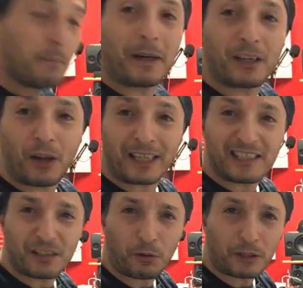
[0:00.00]
But I
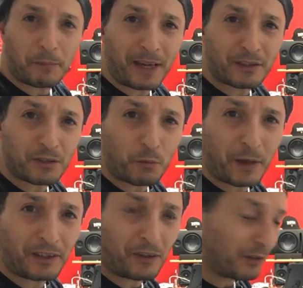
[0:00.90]
guess it all depends
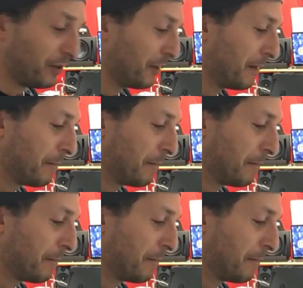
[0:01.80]
whether